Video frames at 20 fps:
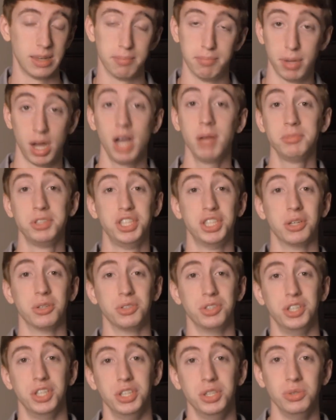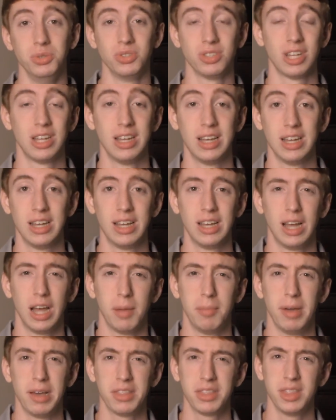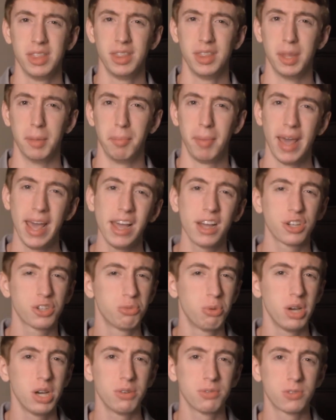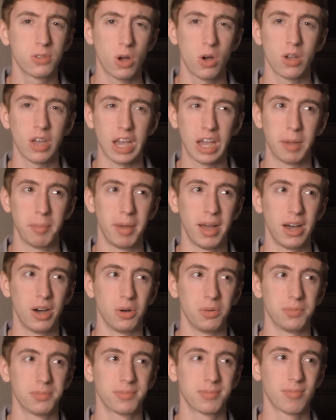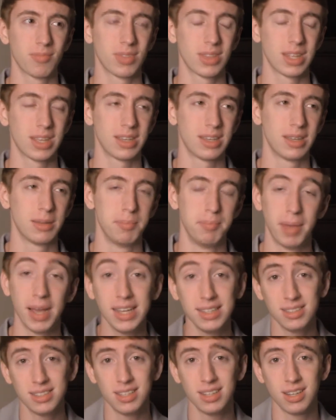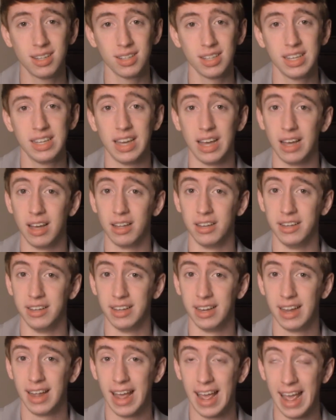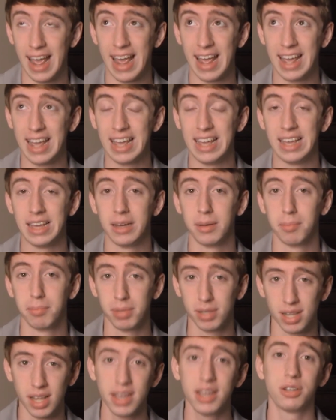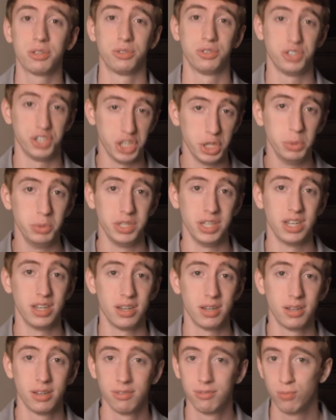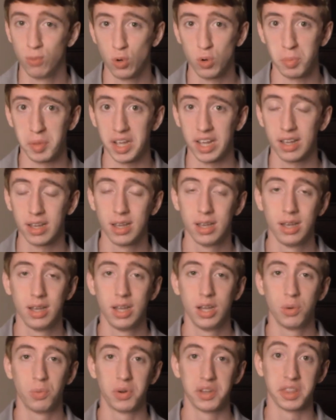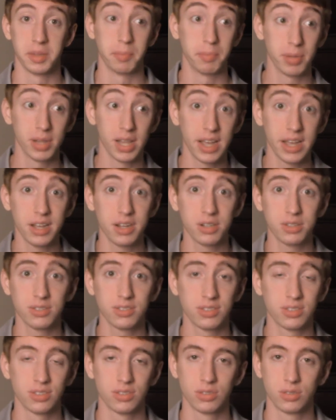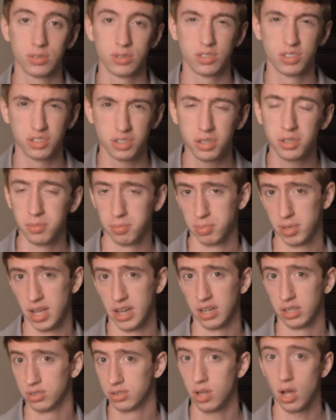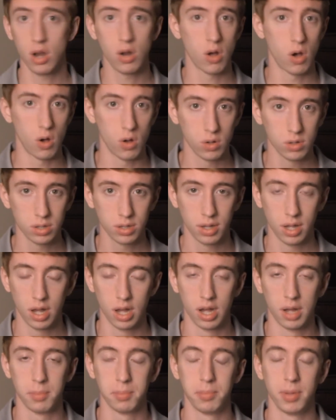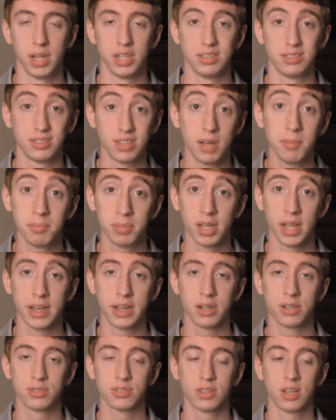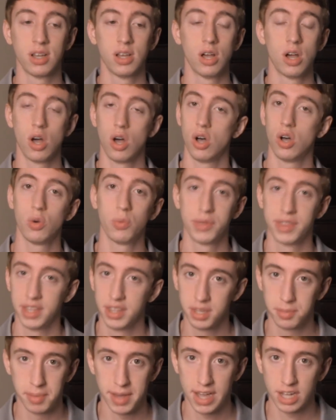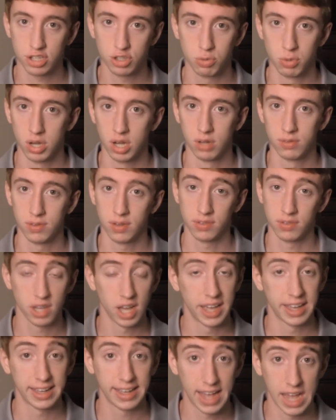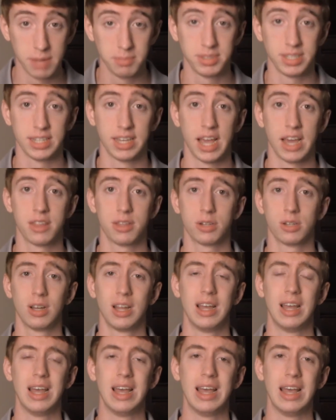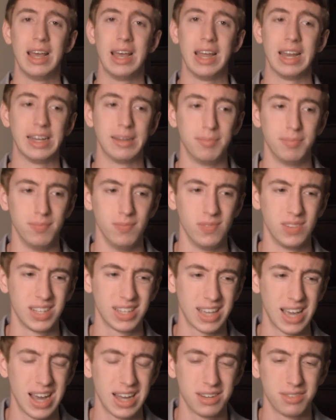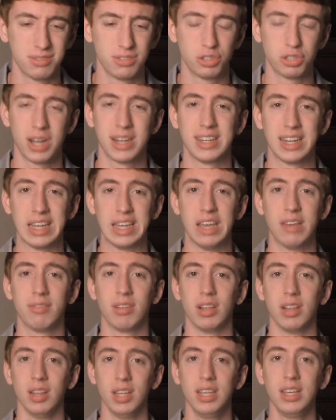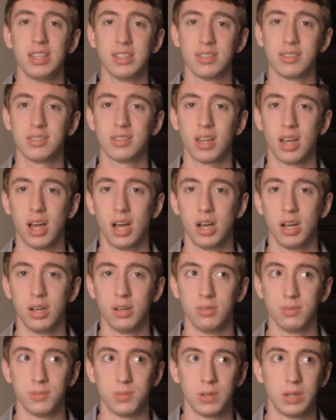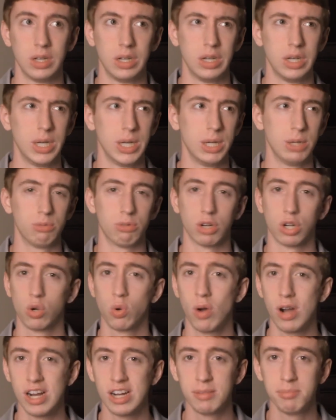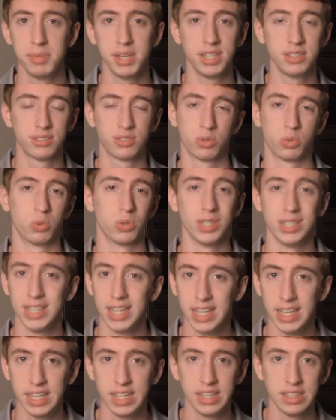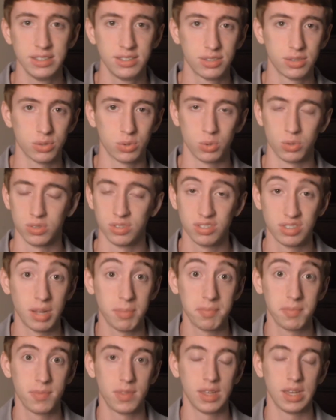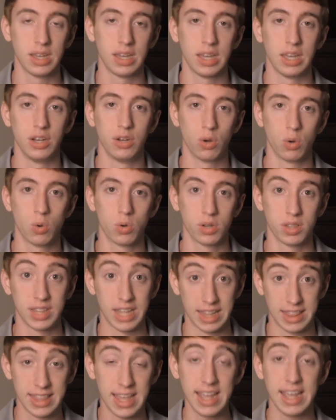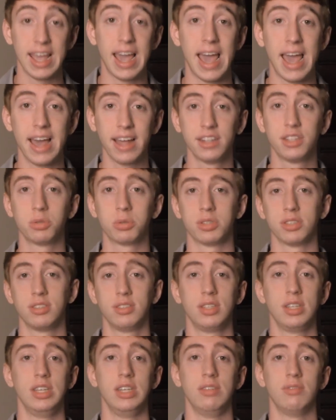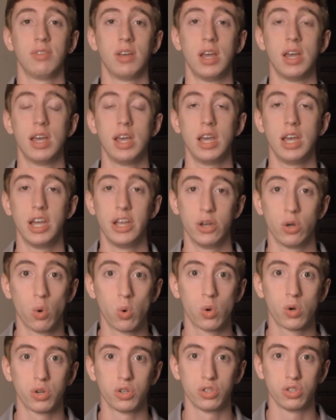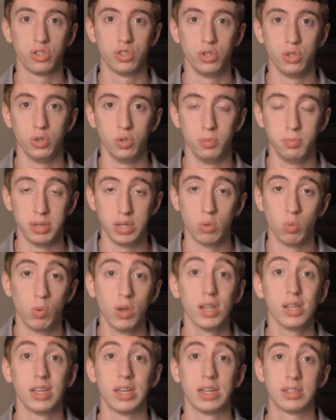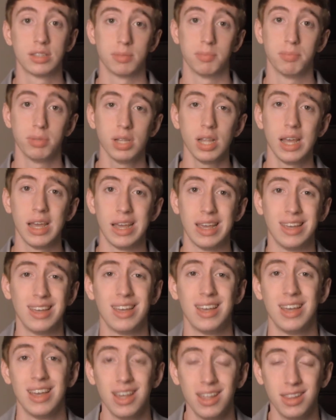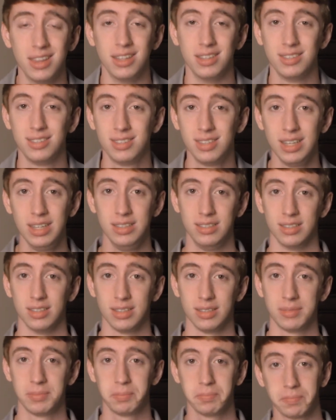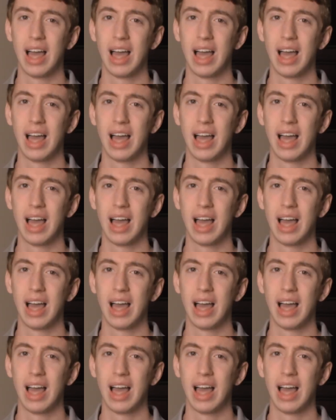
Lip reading: bombshell news about the Pac-12 talking about basically a players' union forming, where the players, certain players, not all, but some players, all within the Pac-12, came together and kind of tried to give a list of requirements or needs or something in order that they had to receive in order to be willing to play this season.